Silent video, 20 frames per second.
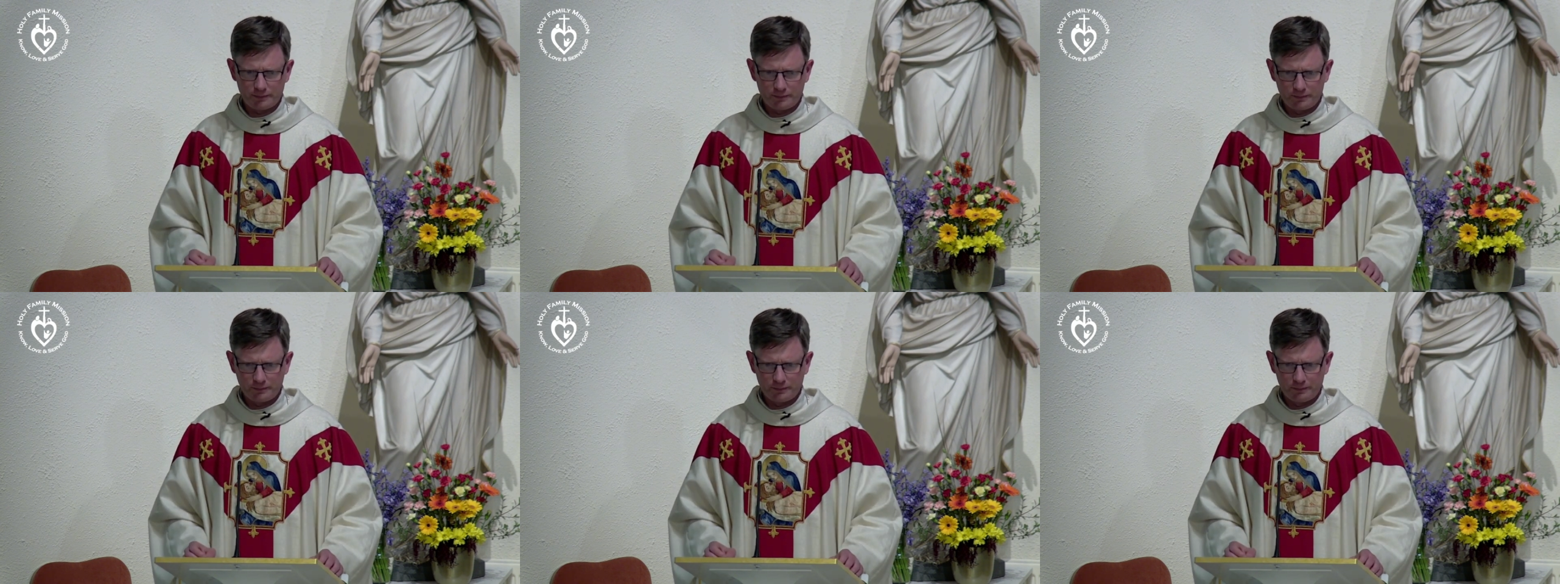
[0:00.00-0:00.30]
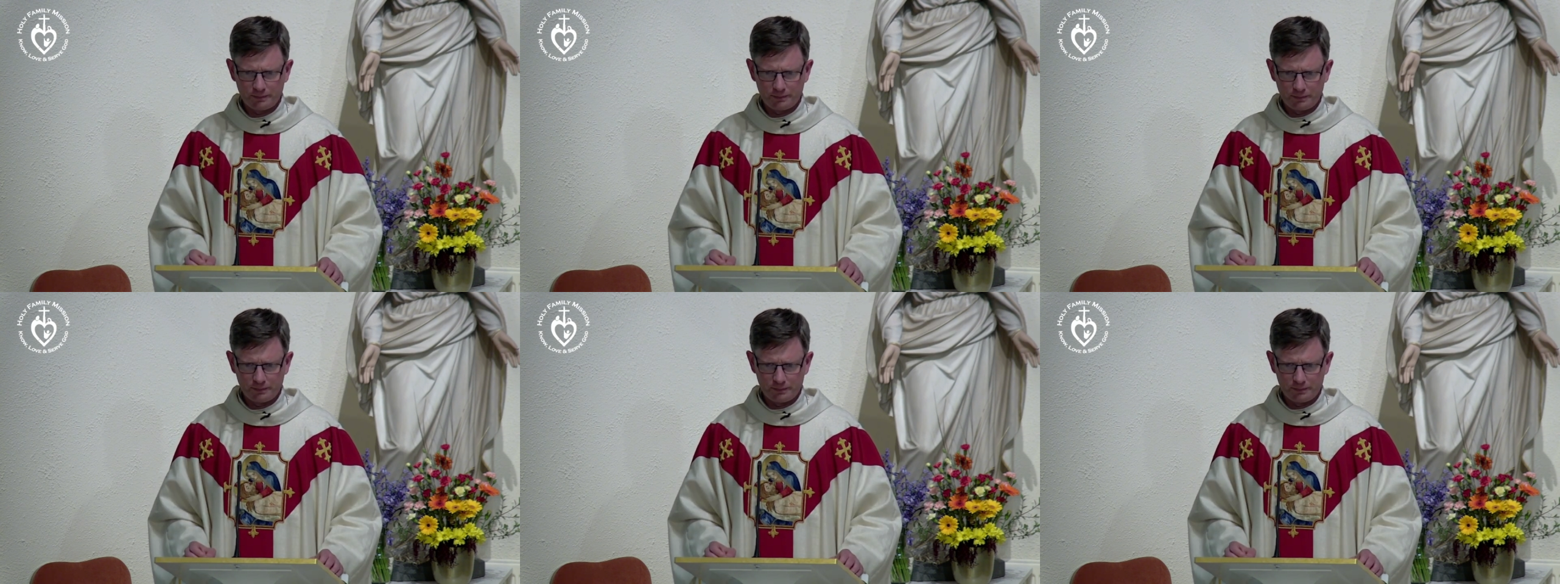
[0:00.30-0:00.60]

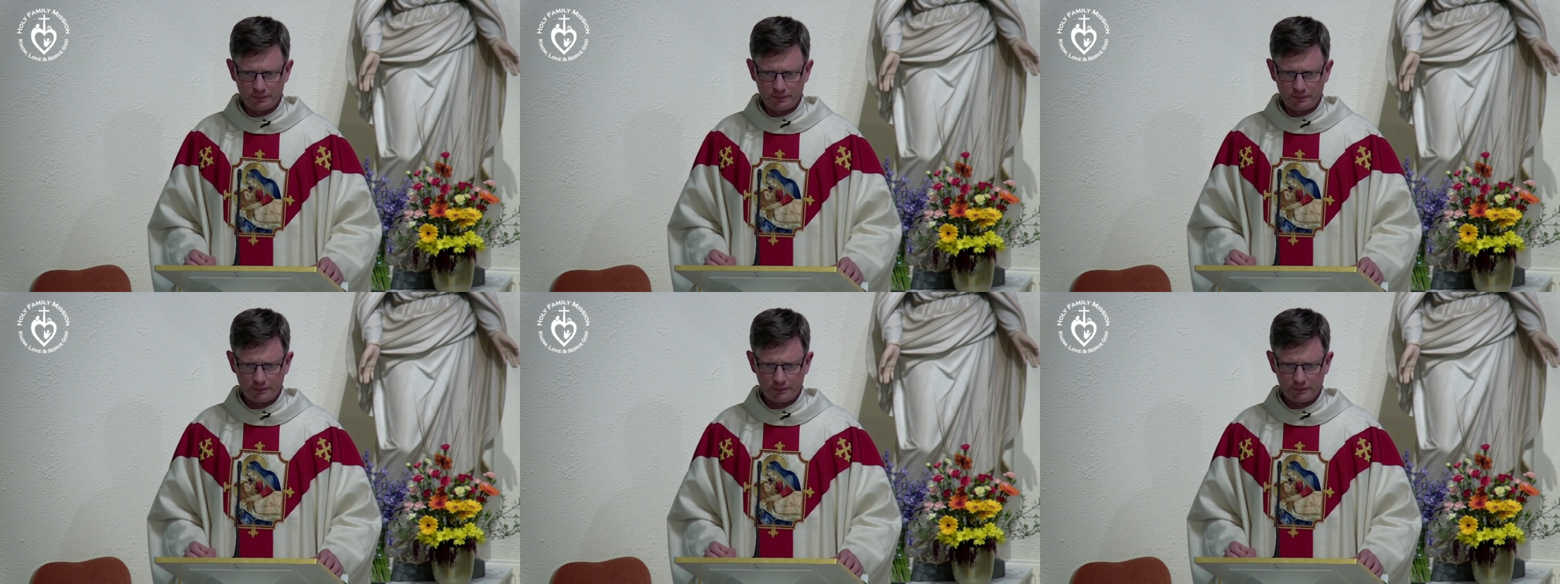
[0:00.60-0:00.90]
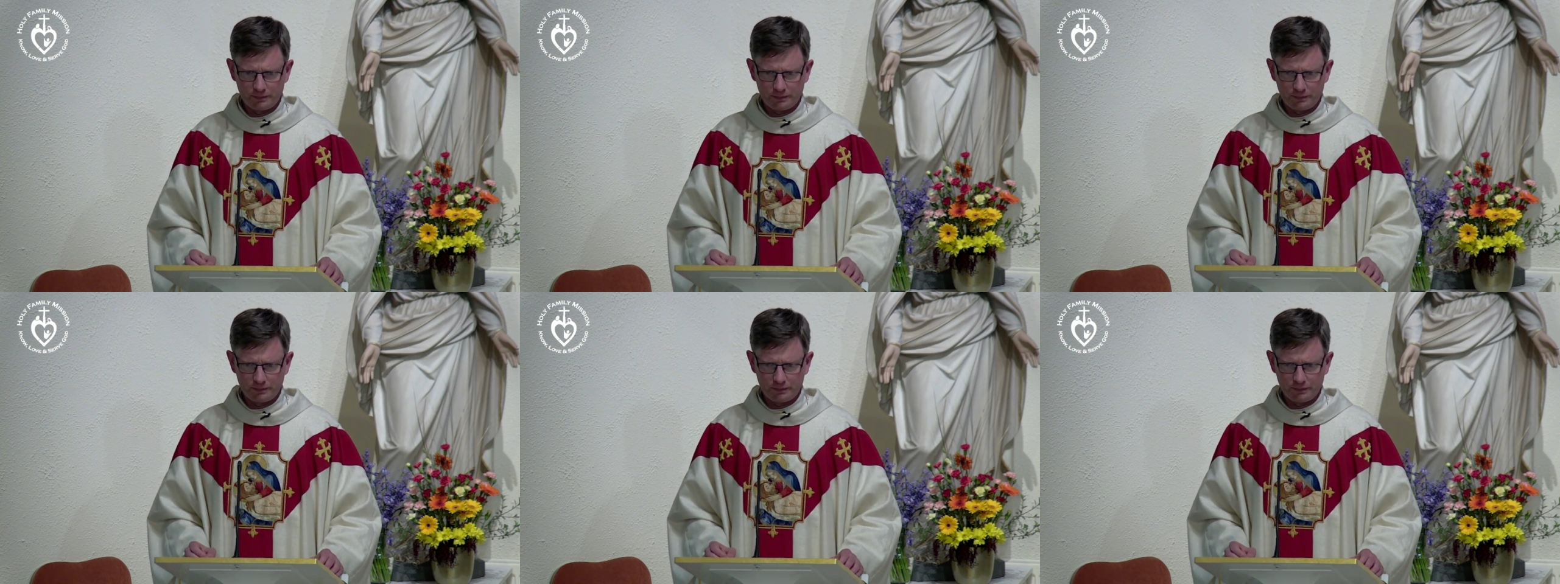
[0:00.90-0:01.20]

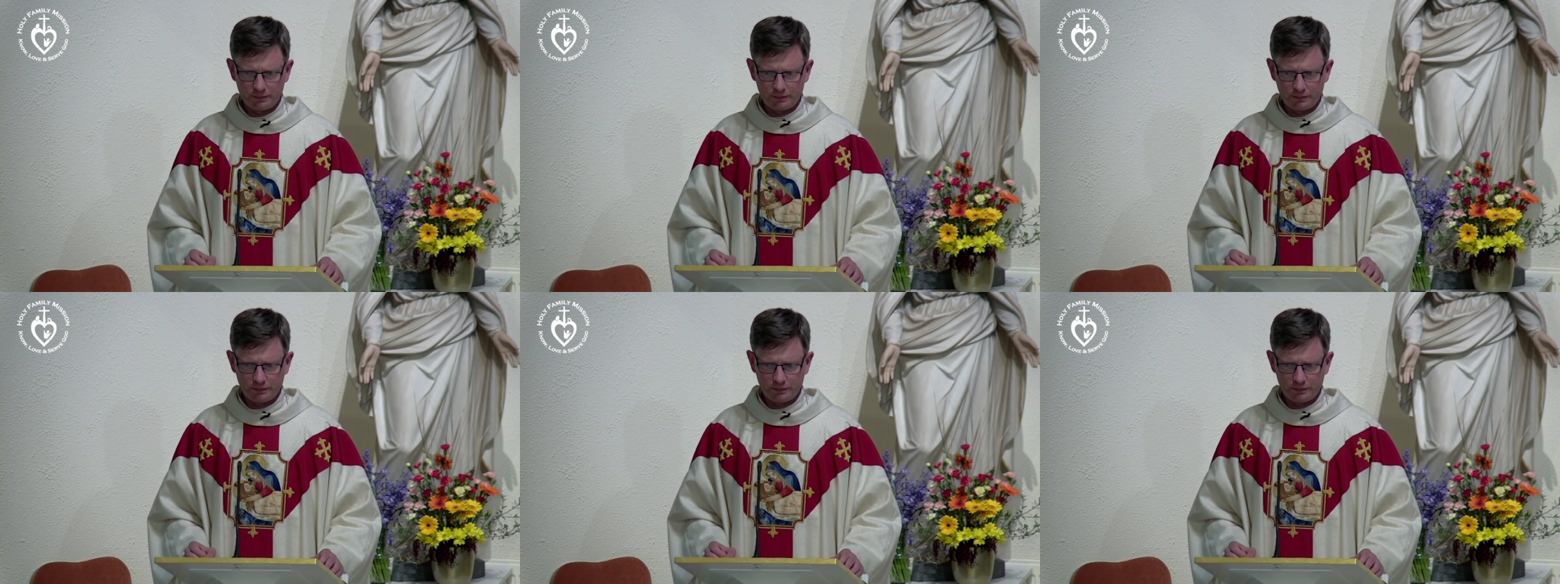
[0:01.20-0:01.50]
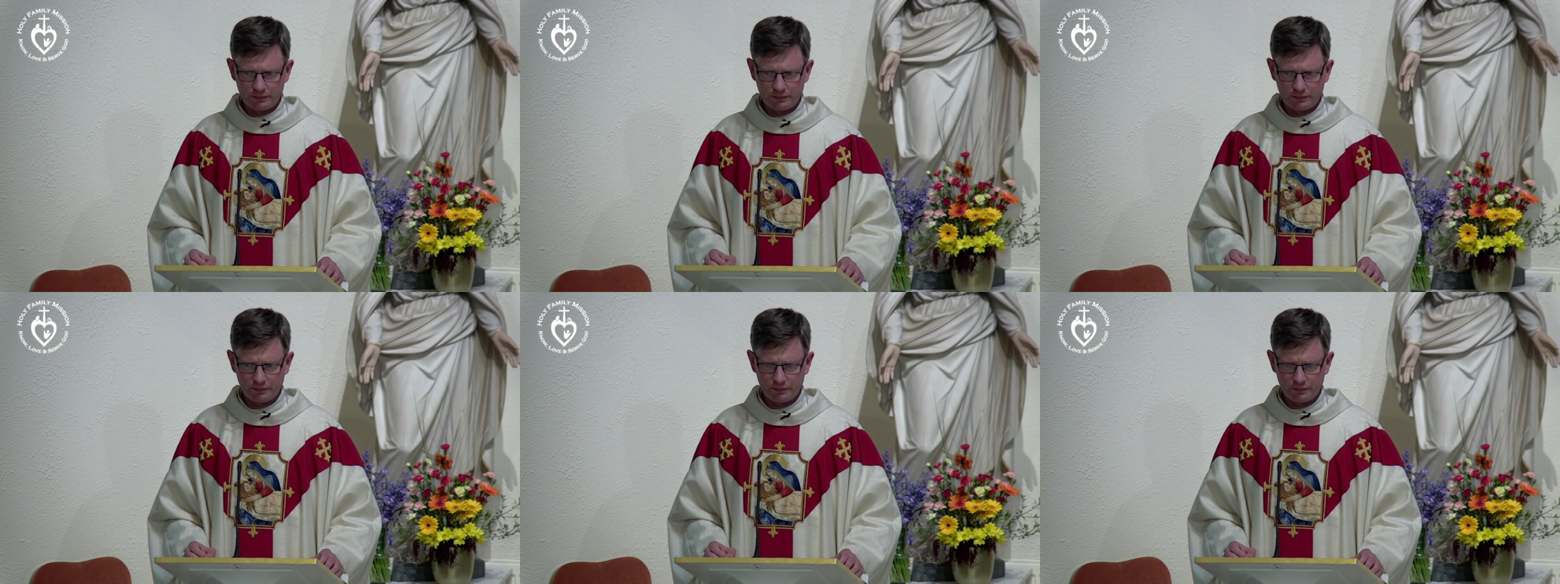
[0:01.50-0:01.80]

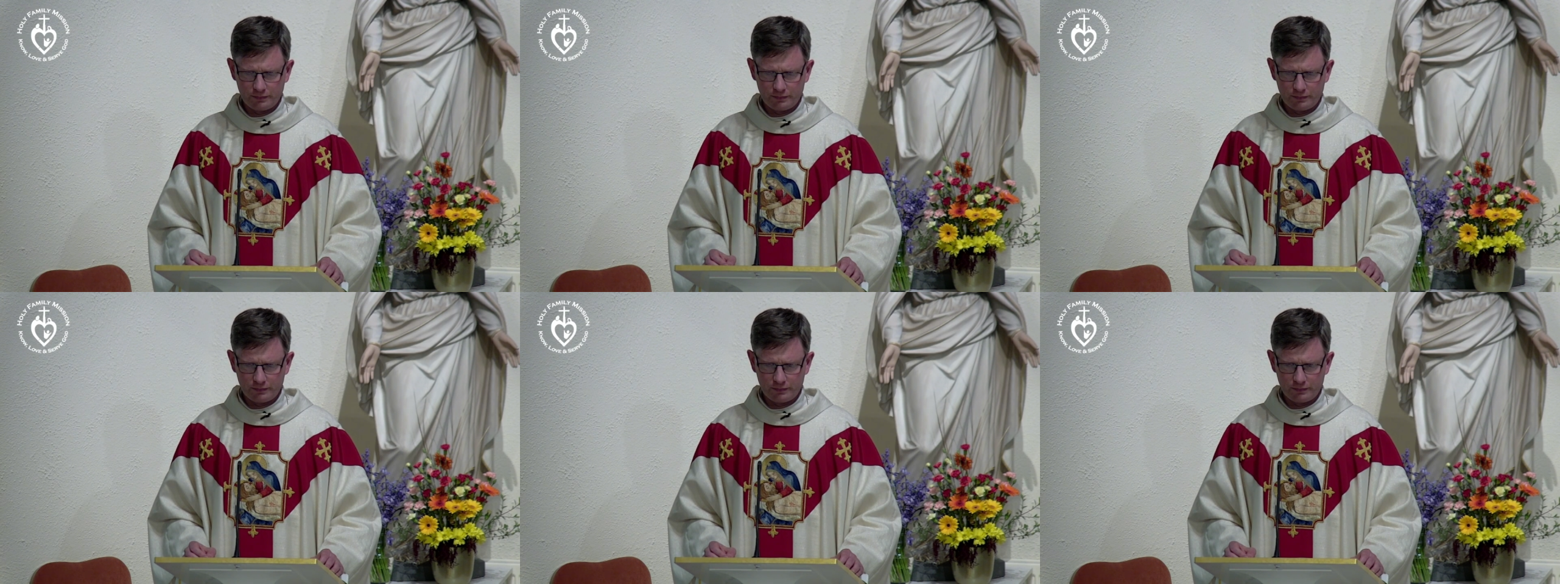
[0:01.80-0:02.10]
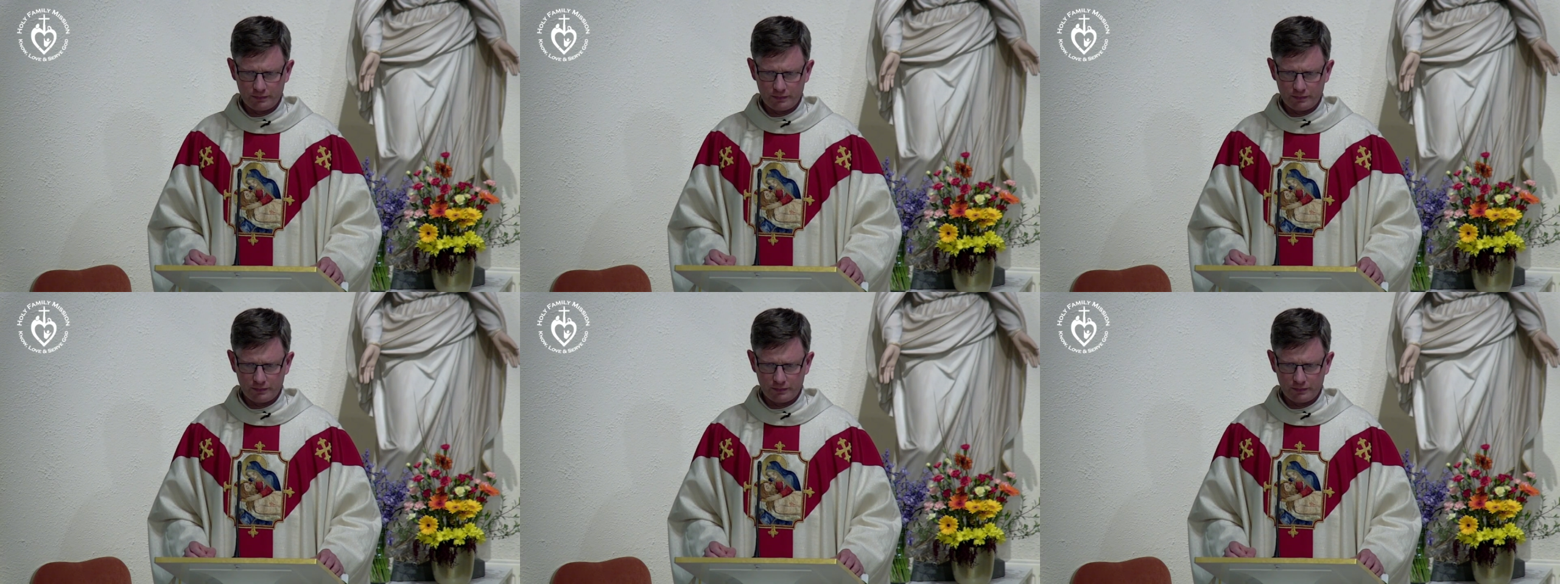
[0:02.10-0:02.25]
[no speech]